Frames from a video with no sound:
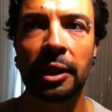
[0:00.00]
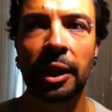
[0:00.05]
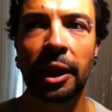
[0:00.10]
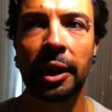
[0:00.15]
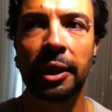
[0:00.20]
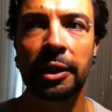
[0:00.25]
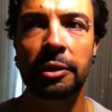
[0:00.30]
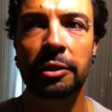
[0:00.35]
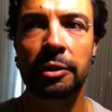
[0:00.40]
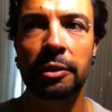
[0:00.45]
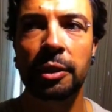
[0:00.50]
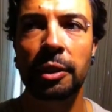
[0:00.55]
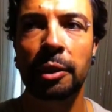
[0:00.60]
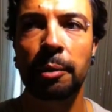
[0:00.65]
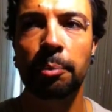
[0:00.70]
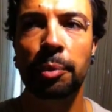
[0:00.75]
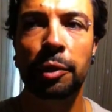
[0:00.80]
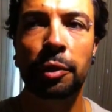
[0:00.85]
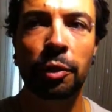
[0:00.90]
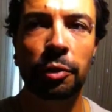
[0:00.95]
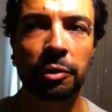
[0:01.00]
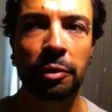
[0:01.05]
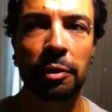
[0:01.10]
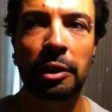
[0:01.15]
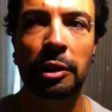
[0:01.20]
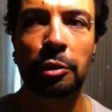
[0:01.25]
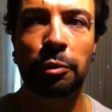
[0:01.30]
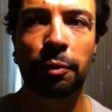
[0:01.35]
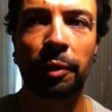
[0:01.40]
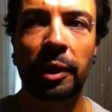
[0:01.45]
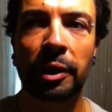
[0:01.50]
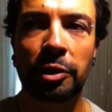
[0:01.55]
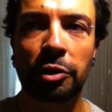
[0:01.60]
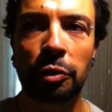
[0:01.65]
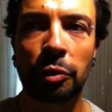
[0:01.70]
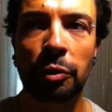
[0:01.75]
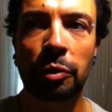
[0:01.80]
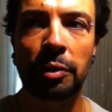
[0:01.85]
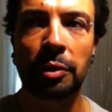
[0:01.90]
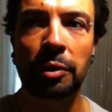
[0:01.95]
and because of this fact
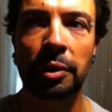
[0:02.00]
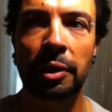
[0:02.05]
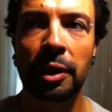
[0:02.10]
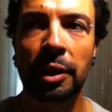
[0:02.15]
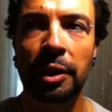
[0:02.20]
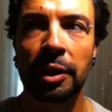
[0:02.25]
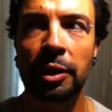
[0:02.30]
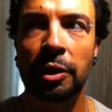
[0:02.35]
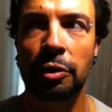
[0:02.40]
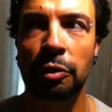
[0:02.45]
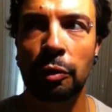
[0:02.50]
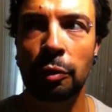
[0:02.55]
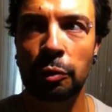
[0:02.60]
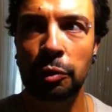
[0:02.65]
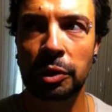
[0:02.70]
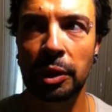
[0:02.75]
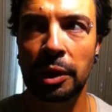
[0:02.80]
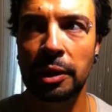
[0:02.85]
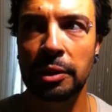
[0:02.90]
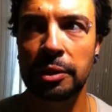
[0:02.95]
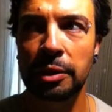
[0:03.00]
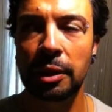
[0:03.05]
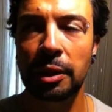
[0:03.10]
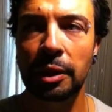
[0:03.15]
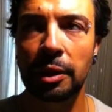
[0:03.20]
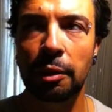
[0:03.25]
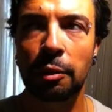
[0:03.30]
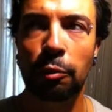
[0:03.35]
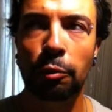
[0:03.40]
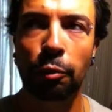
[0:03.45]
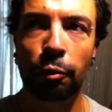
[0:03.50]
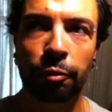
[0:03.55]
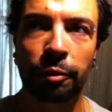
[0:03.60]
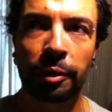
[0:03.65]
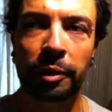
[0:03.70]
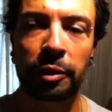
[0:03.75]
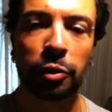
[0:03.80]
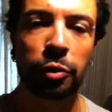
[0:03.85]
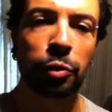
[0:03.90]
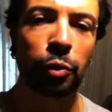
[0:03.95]
you can use it as a
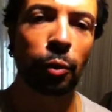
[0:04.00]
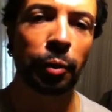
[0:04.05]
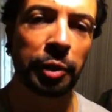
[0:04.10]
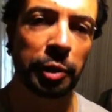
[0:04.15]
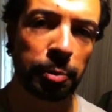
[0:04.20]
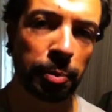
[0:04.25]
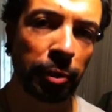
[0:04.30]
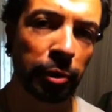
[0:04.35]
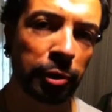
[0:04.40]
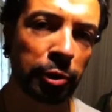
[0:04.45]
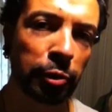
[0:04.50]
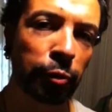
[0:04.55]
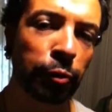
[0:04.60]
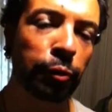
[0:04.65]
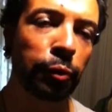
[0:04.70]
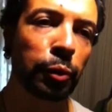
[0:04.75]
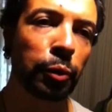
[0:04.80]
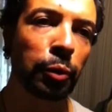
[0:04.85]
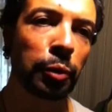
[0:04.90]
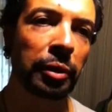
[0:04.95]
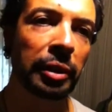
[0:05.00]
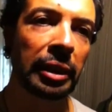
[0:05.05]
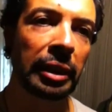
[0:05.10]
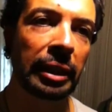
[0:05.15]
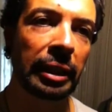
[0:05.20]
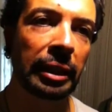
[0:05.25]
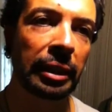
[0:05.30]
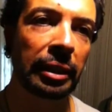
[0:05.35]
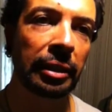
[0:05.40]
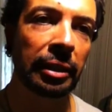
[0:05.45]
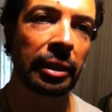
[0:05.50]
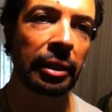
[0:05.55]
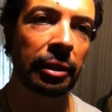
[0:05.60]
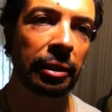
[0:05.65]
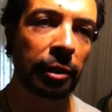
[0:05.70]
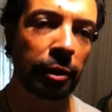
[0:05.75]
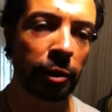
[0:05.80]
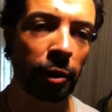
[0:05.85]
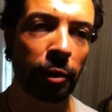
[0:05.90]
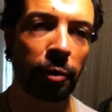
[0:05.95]
glorified storage box for the
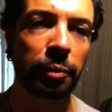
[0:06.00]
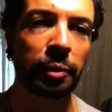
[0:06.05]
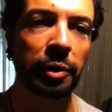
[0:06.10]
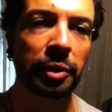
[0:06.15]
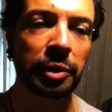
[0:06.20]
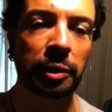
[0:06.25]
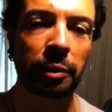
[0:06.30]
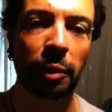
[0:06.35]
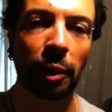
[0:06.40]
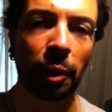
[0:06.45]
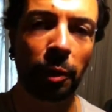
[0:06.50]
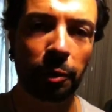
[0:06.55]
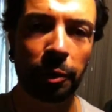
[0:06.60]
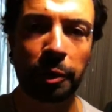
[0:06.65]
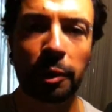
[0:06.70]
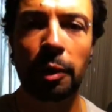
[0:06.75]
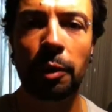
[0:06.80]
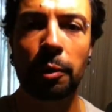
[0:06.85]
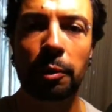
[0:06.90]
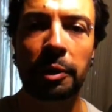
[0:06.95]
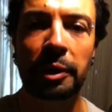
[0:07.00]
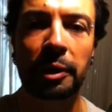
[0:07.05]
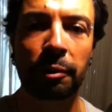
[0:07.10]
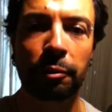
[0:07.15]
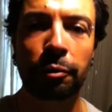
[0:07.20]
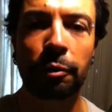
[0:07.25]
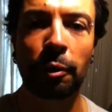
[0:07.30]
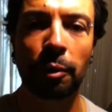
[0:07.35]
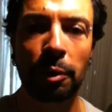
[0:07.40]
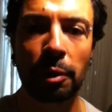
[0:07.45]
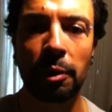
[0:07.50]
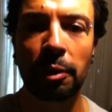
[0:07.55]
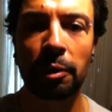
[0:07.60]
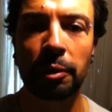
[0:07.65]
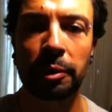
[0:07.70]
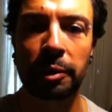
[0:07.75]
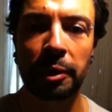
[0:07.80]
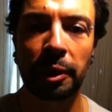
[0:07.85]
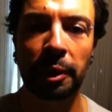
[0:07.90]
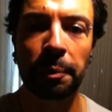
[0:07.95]
coldness. It will hold the cold in for a lot
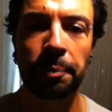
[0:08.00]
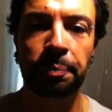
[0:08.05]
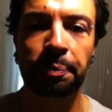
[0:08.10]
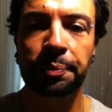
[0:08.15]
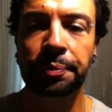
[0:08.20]
longer.